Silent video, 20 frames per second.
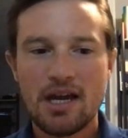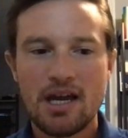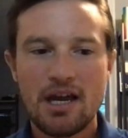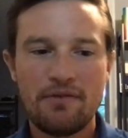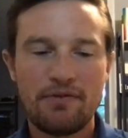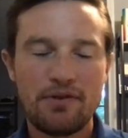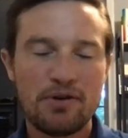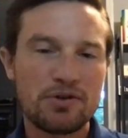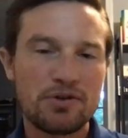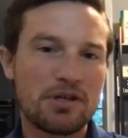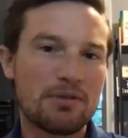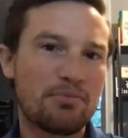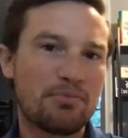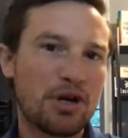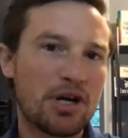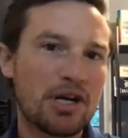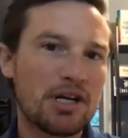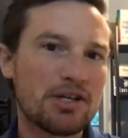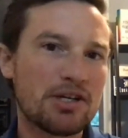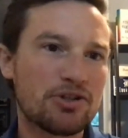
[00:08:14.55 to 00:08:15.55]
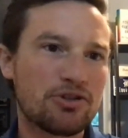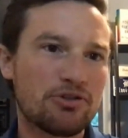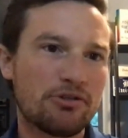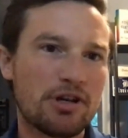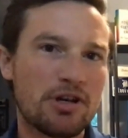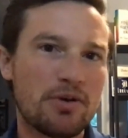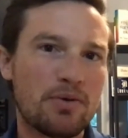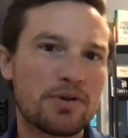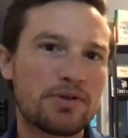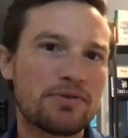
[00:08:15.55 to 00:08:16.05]
if there's a brain
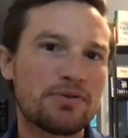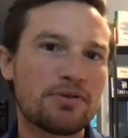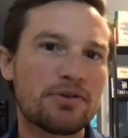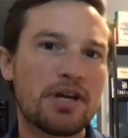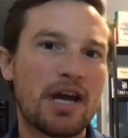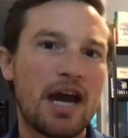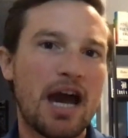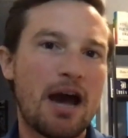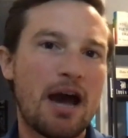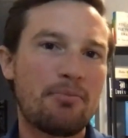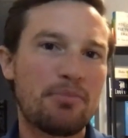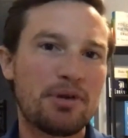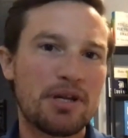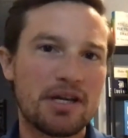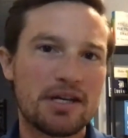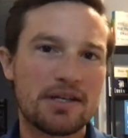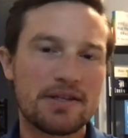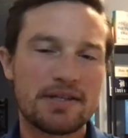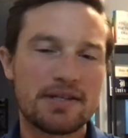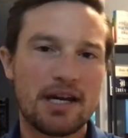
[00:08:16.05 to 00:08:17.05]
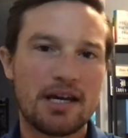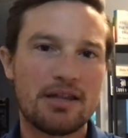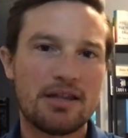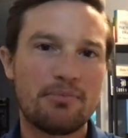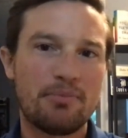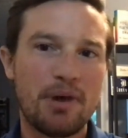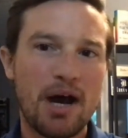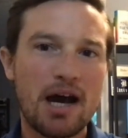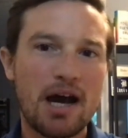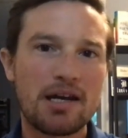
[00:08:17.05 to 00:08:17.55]
injury, what's really happening inside the
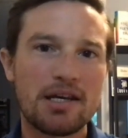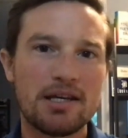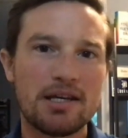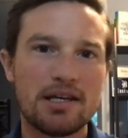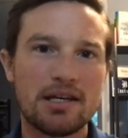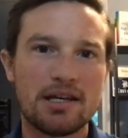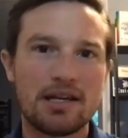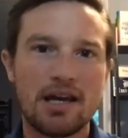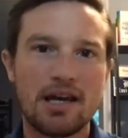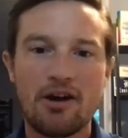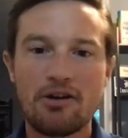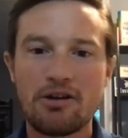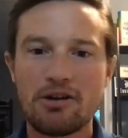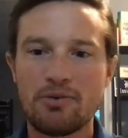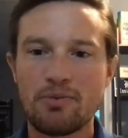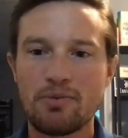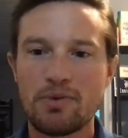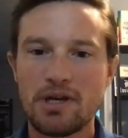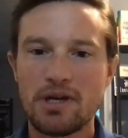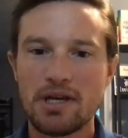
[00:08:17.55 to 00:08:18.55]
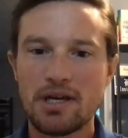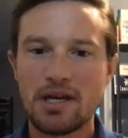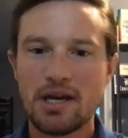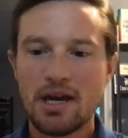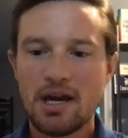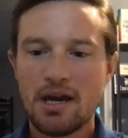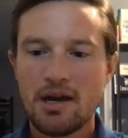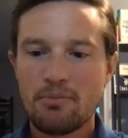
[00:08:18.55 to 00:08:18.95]
body, and how can we